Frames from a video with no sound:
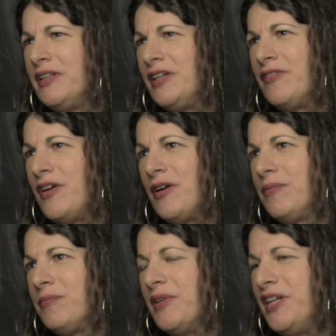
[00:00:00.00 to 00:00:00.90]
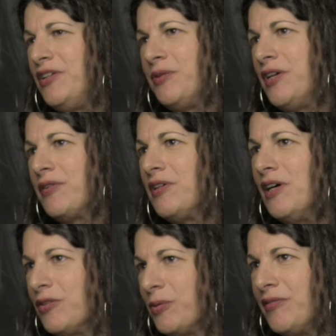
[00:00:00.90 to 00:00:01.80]
give their money to another
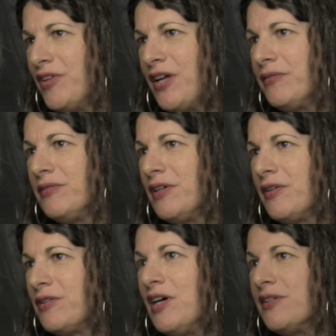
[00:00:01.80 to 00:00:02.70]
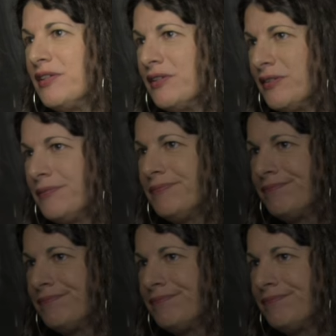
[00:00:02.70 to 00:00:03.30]
cause, whatever that other cause is.